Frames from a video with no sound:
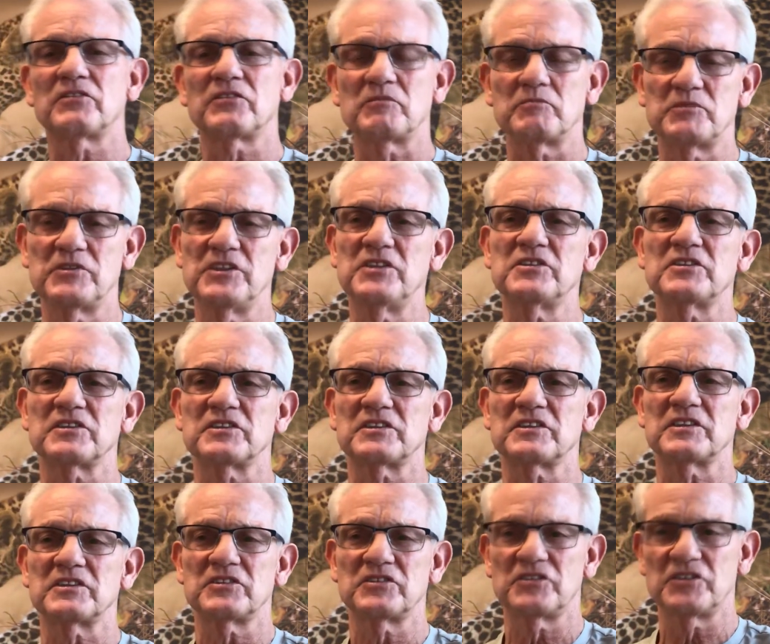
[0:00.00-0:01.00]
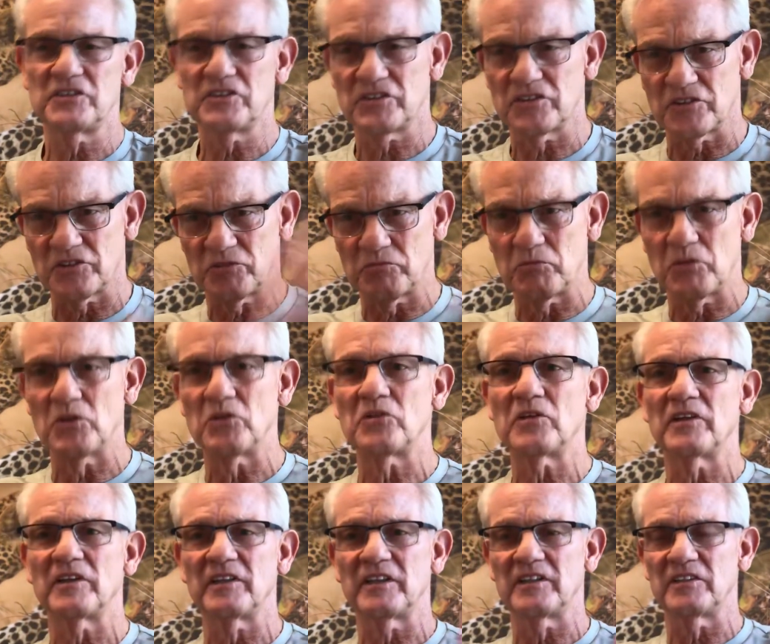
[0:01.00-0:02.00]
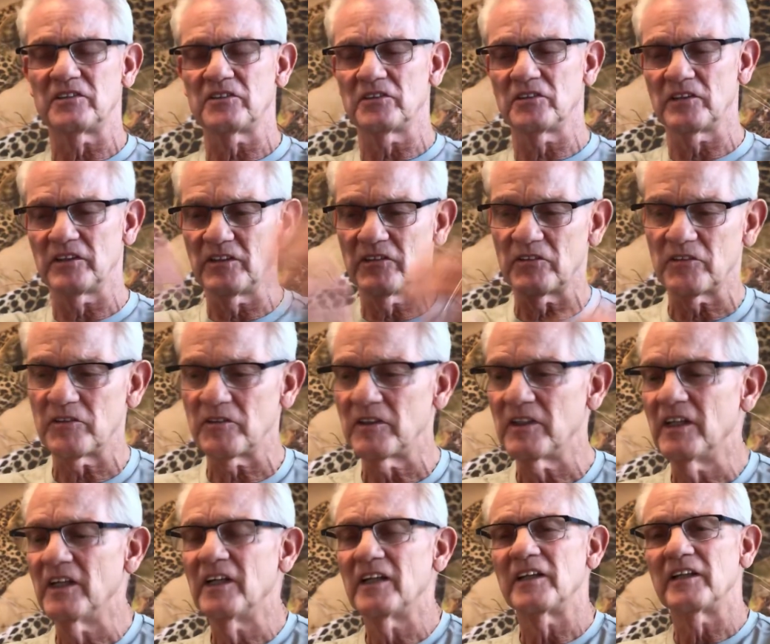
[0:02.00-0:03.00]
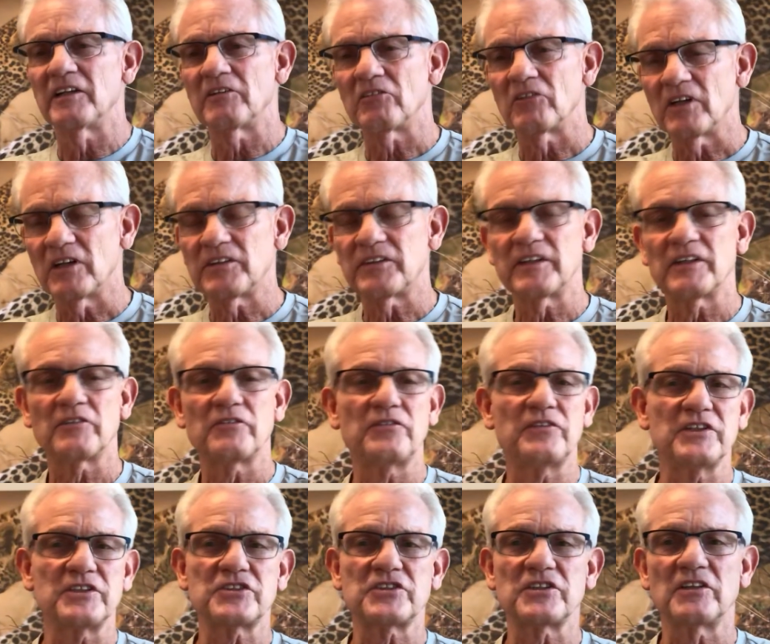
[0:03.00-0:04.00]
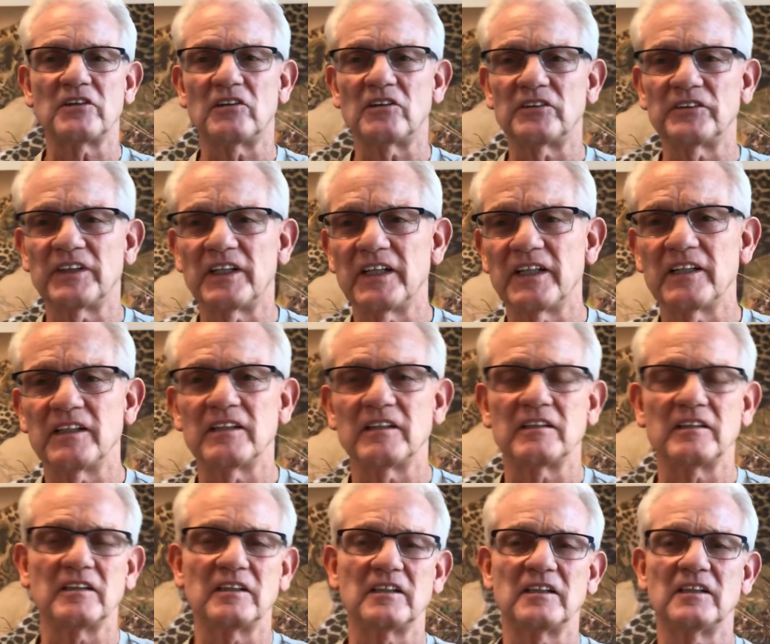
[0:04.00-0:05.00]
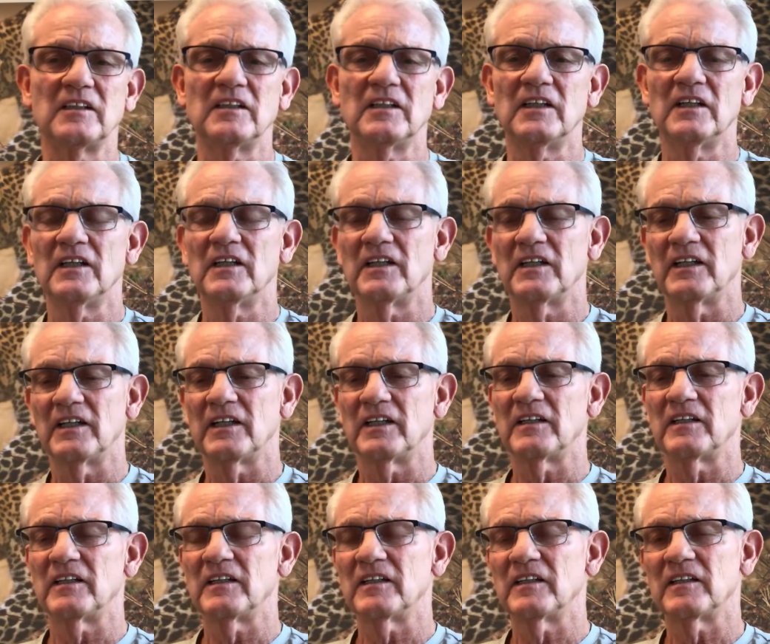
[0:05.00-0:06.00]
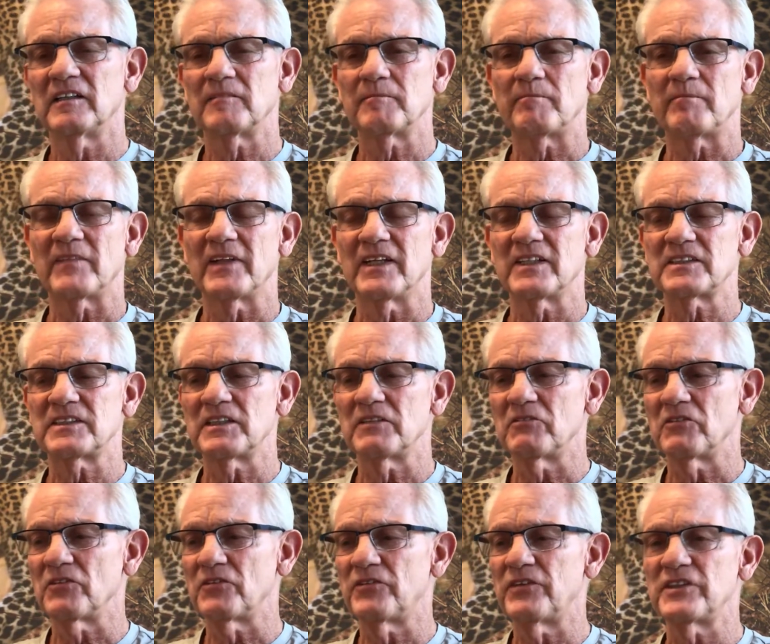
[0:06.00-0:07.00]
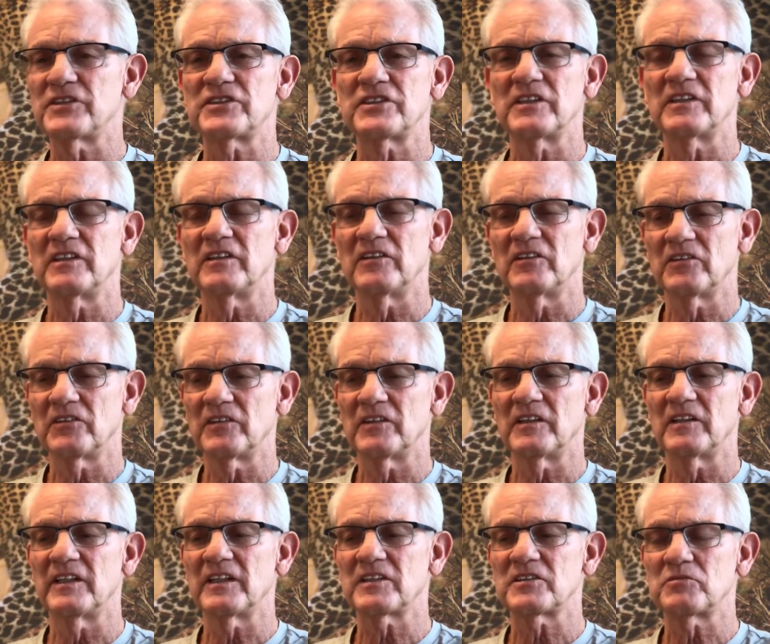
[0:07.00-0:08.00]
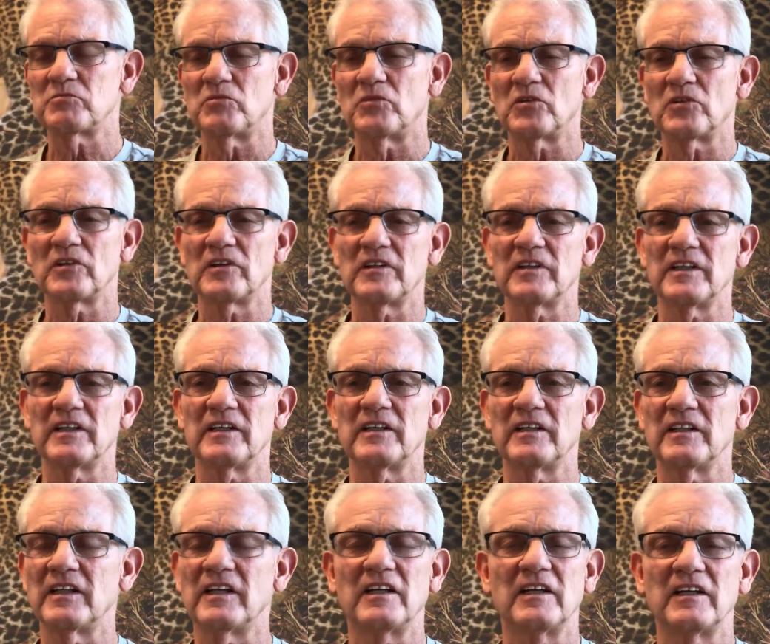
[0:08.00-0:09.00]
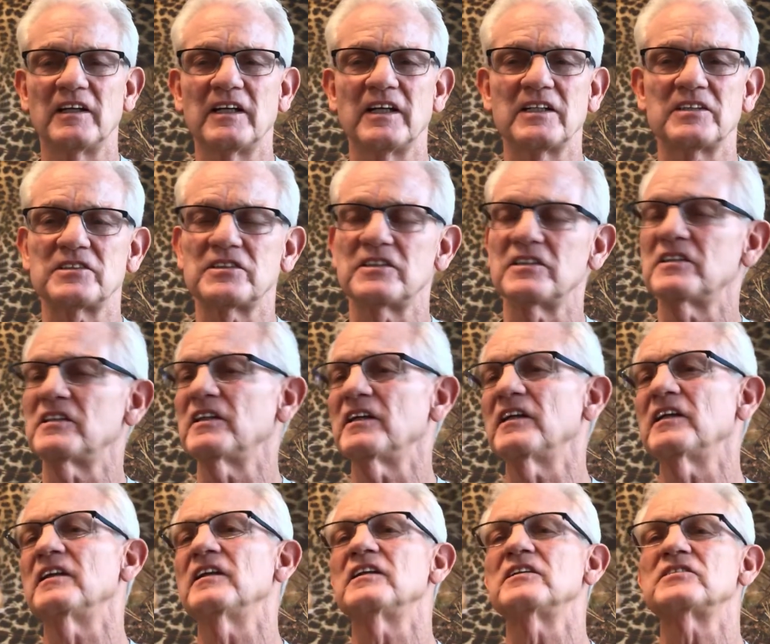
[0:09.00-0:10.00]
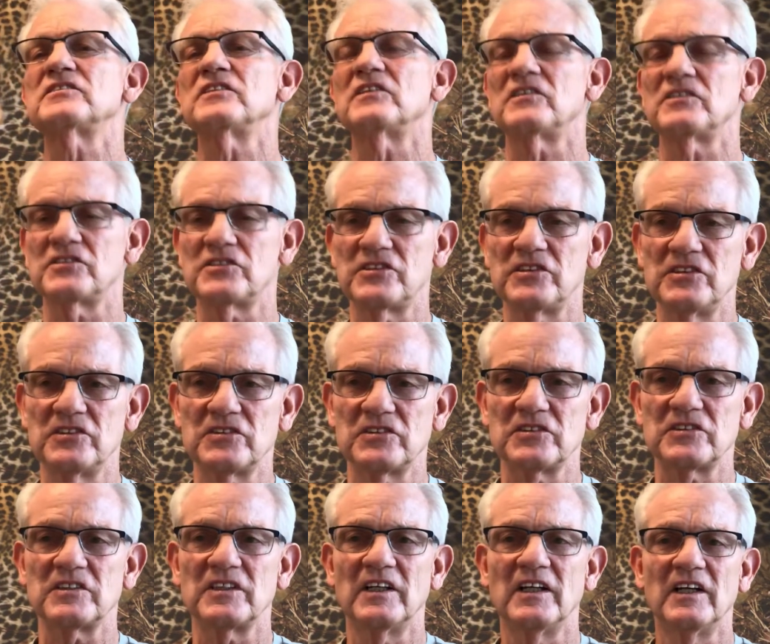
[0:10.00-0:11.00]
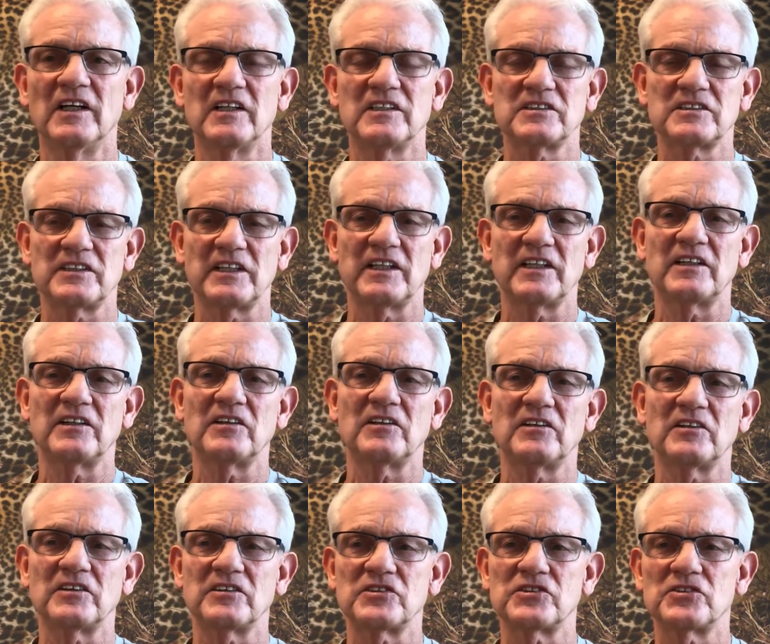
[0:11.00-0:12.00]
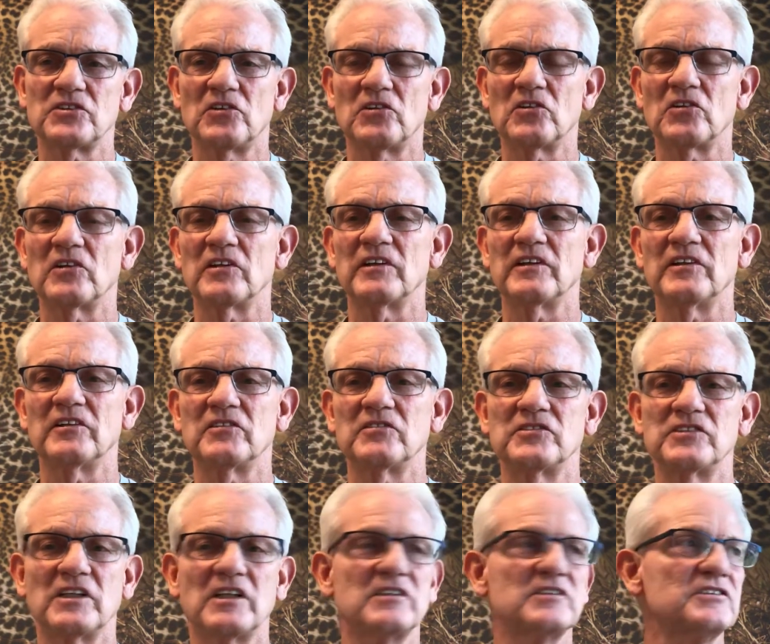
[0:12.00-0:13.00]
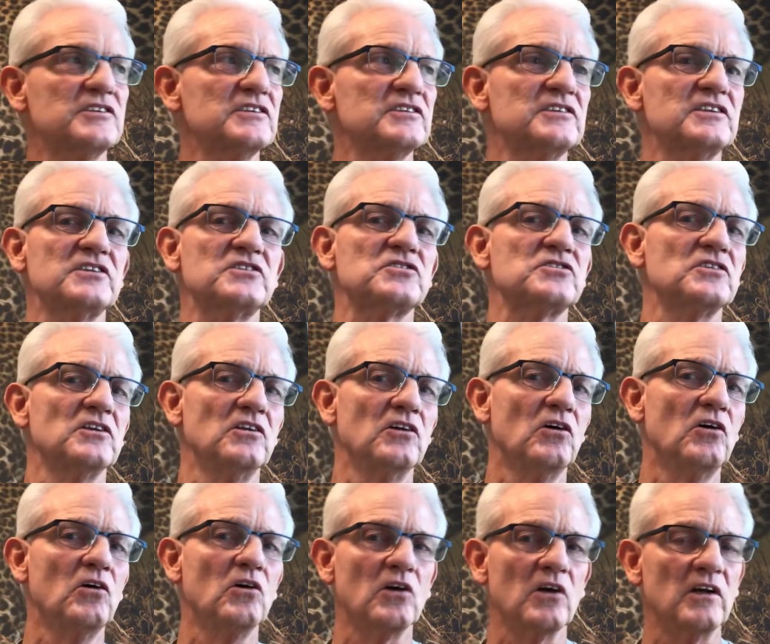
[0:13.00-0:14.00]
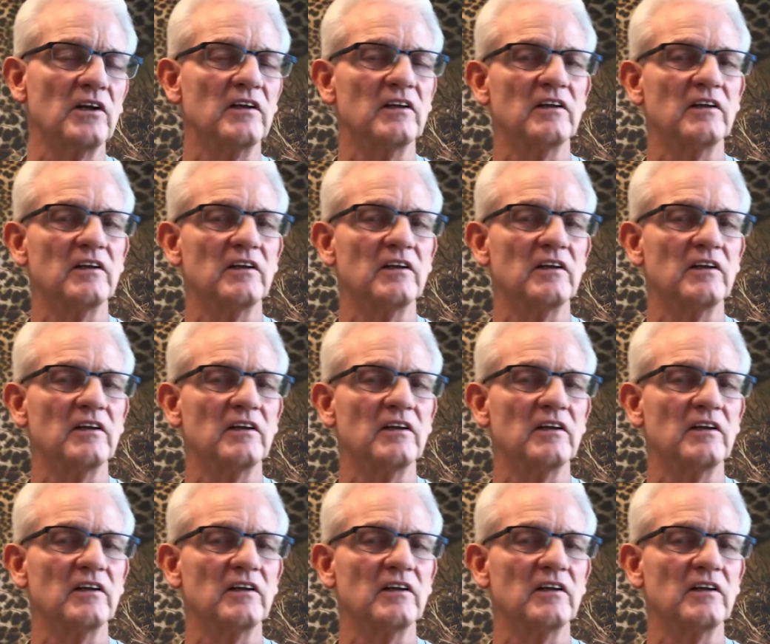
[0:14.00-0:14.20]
from Jesus as Jesus spoke, and he took, you know, they were out there fishing all night, and as they were fishing, you know, the next morning they didn't catch anything, and they saw Jesus standing on the shore, and, you know, John says, it's the Lord.